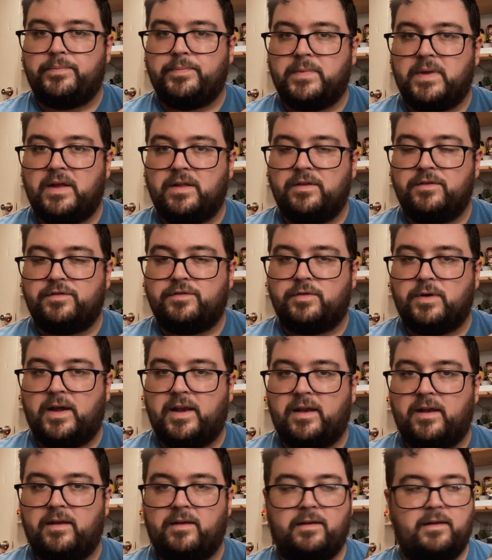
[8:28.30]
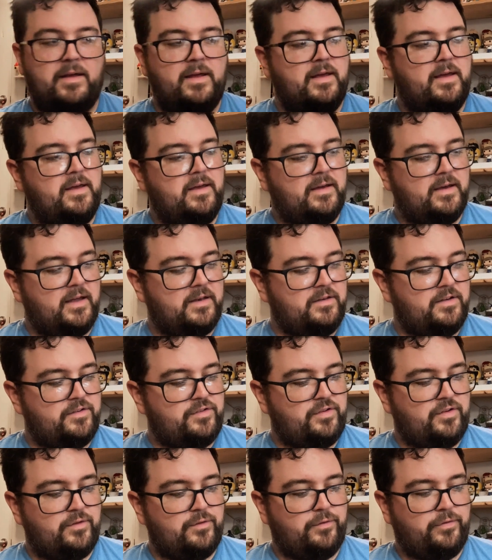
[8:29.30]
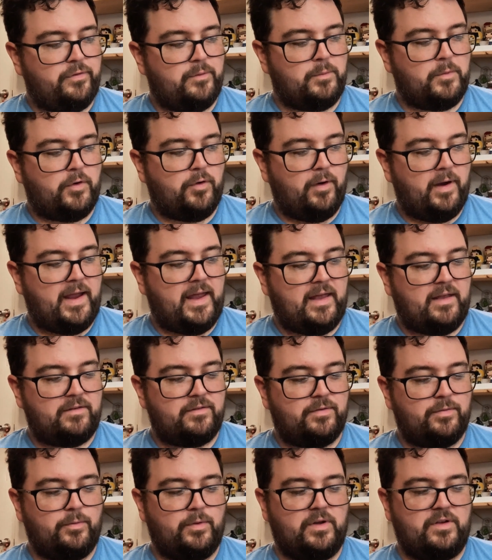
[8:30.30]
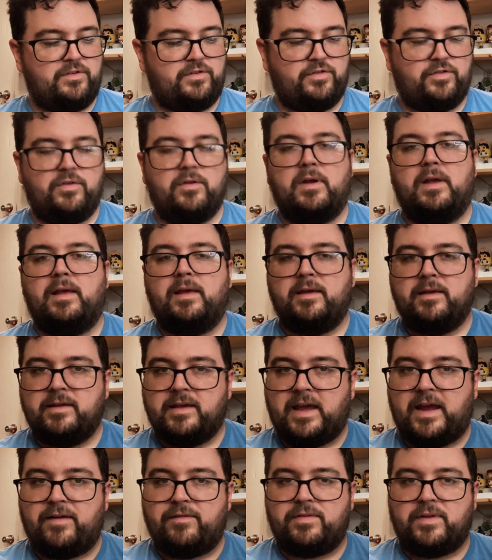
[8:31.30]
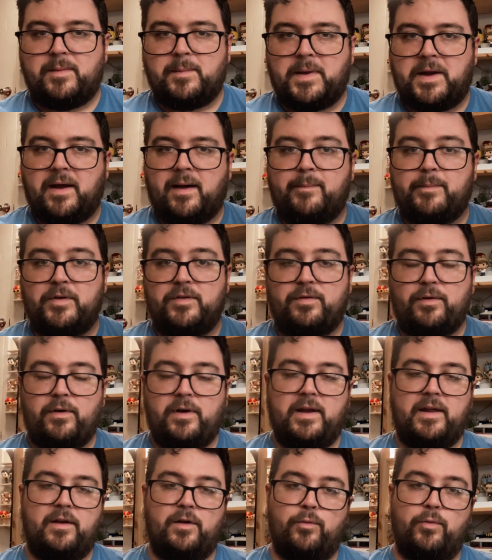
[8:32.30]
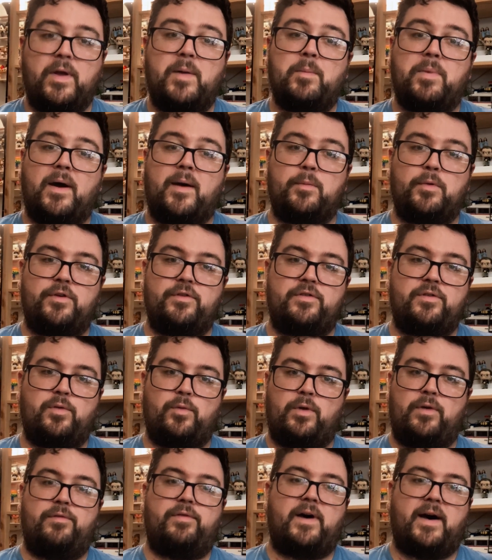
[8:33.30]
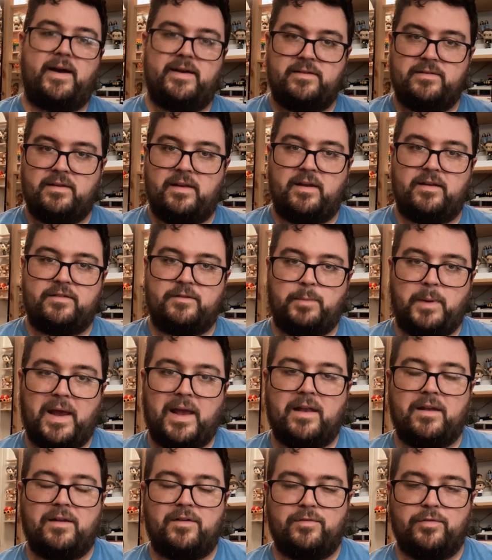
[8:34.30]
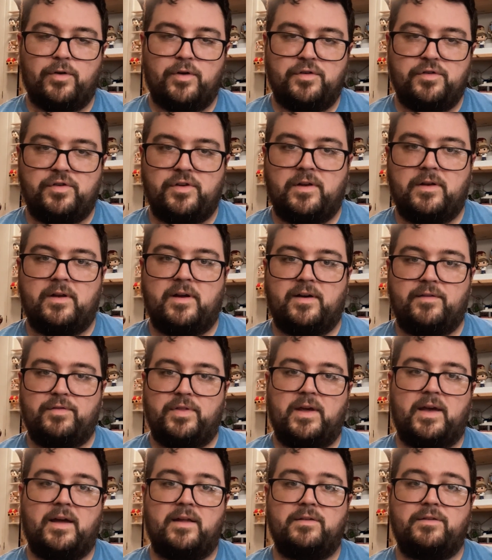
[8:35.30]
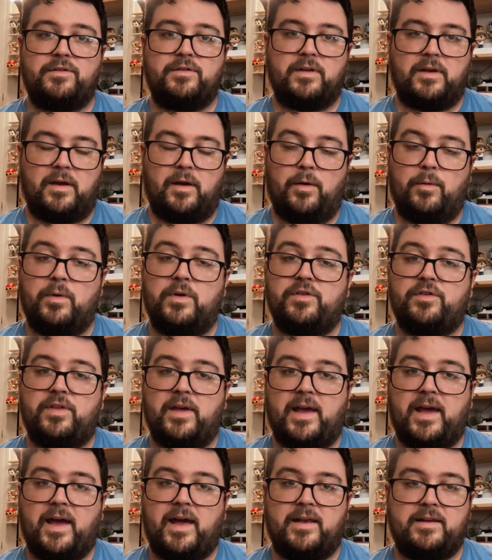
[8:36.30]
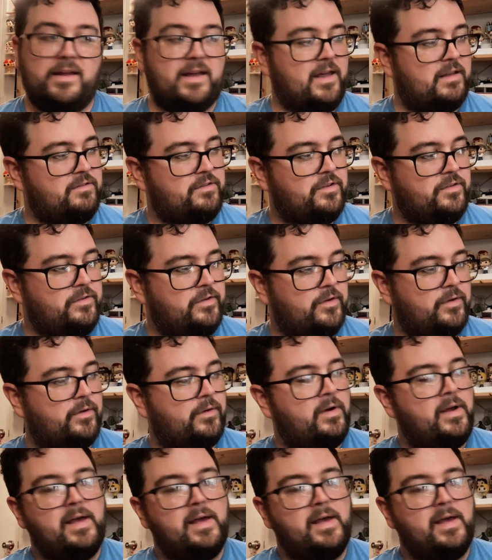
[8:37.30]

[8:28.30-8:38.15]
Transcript: illustrated edition from Grant, which gave them an opportunity to republish the revised and expanded version of The Gunslinger, which they had yet to do.